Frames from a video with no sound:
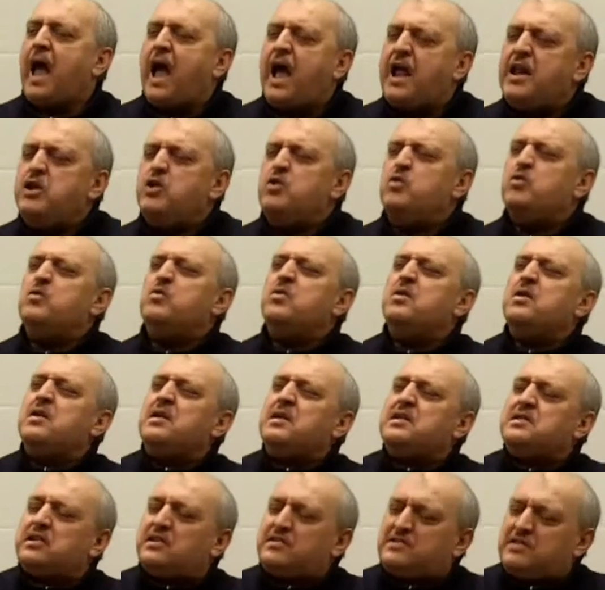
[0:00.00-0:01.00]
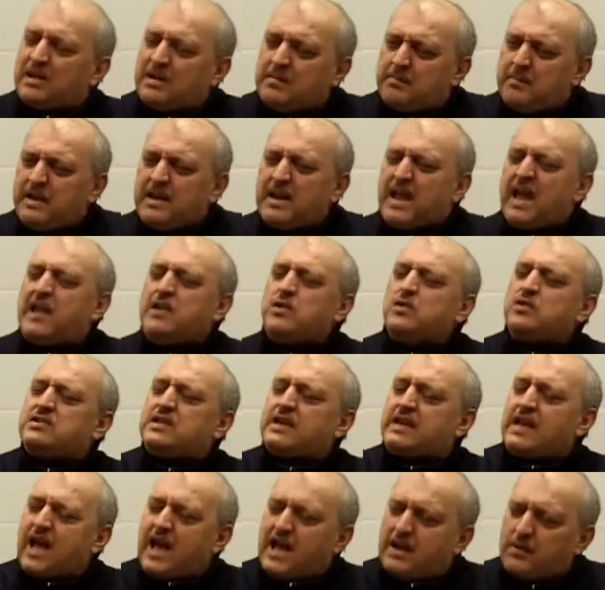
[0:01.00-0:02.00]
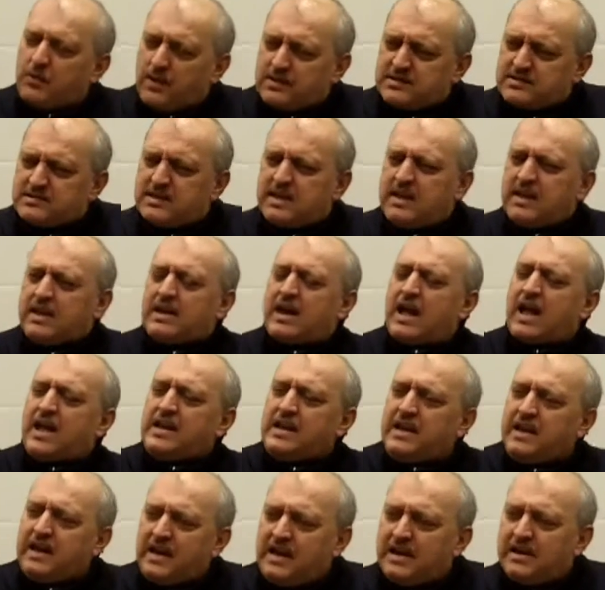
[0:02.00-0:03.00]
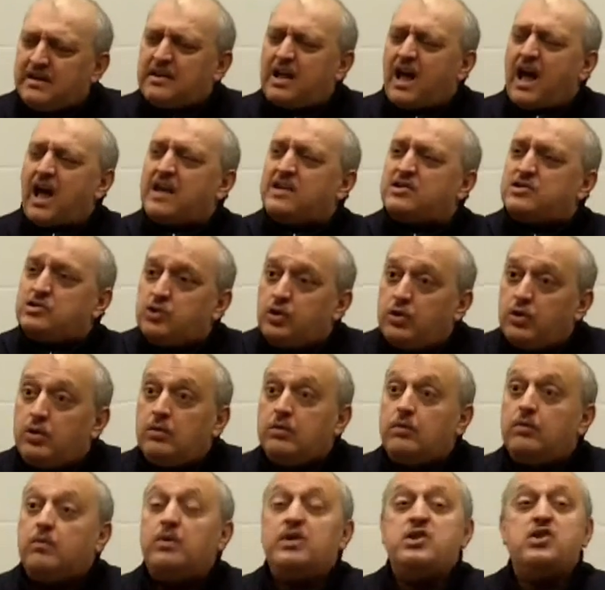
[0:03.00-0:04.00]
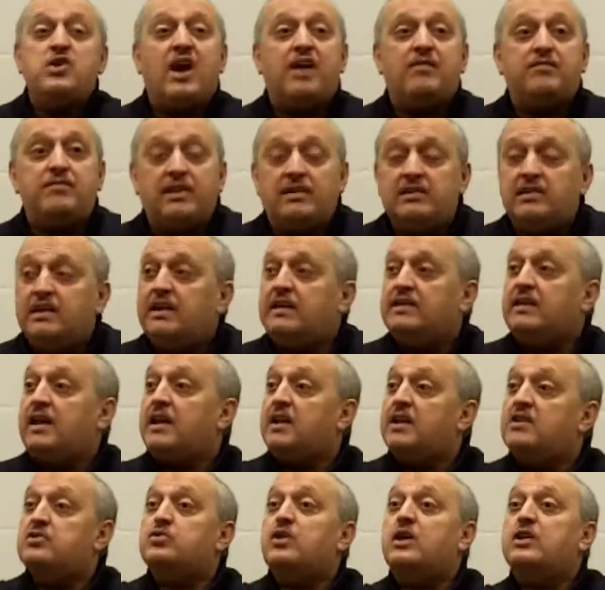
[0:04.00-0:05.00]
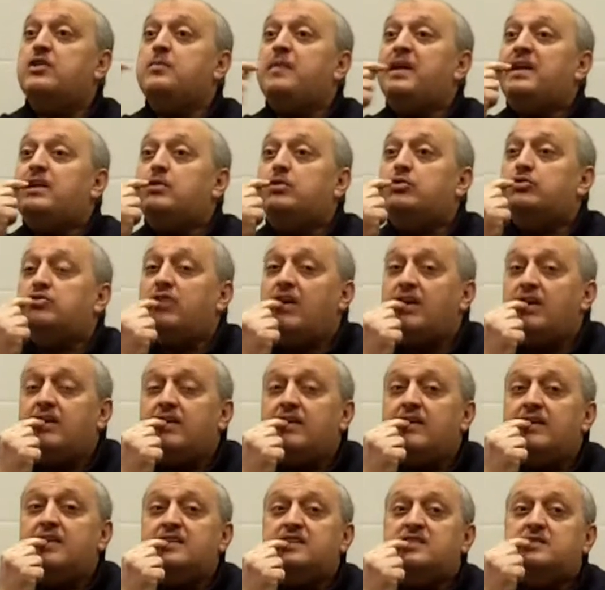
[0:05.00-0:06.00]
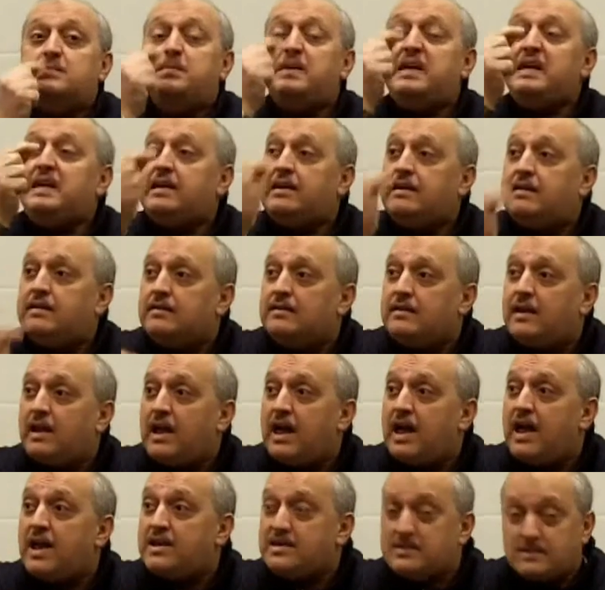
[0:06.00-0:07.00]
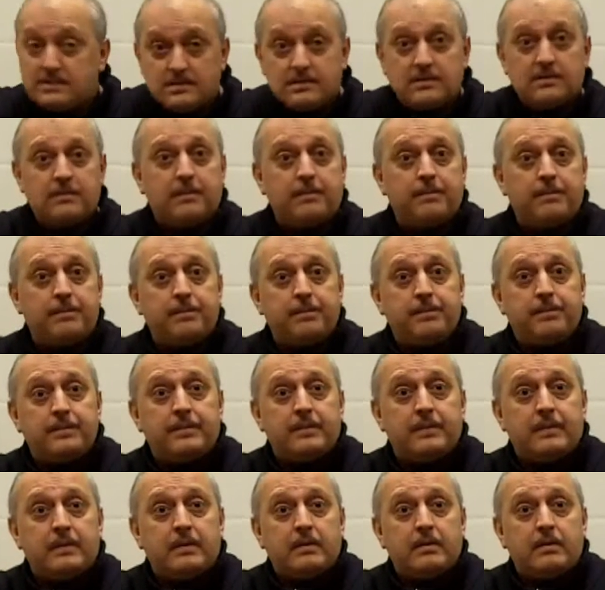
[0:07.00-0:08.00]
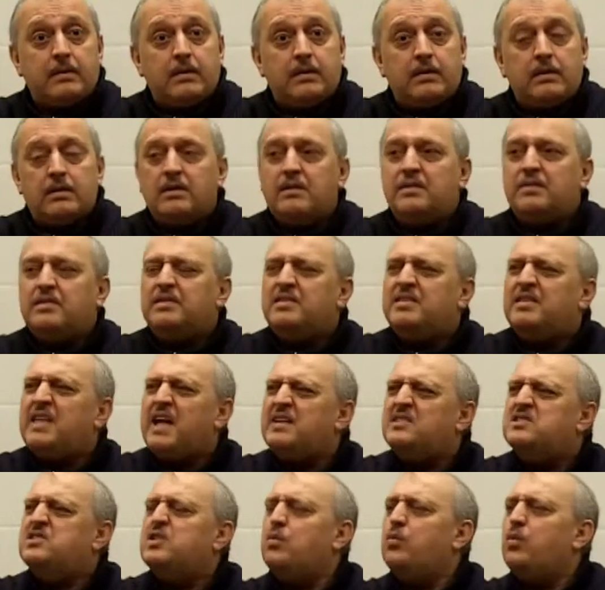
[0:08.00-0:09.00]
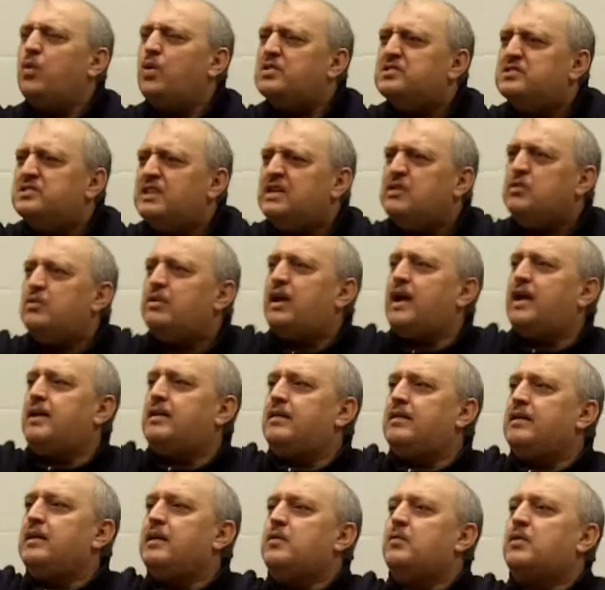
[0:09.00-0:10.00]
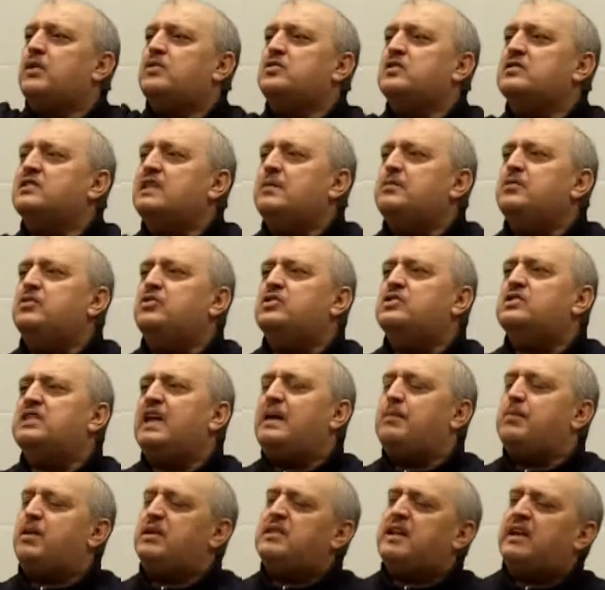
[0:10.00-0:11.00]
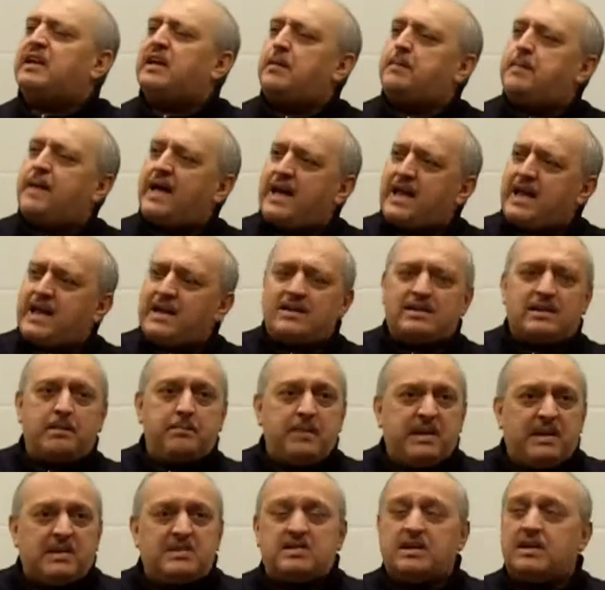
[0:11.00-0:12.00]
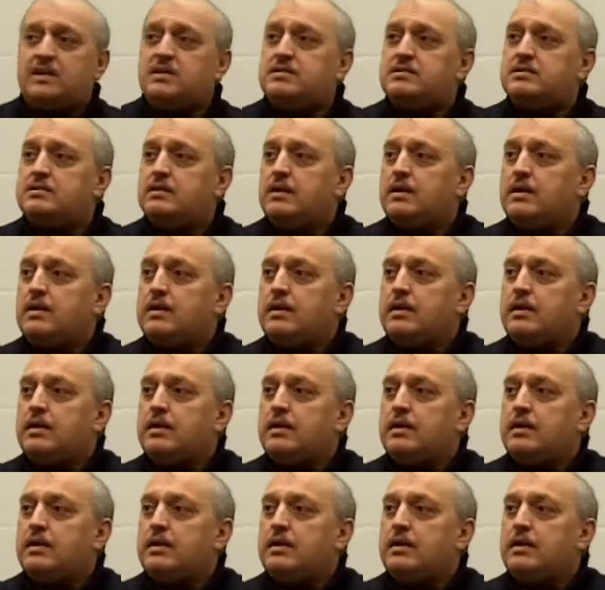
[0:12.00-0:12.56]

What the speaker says: And you determine and you say, I was there, I heard, I saw, when you have not heard and not saw, and you make your tongue speak the lies, that's the worst thing you can. What Rasulullah used to say about the kaba'ir, the big sins,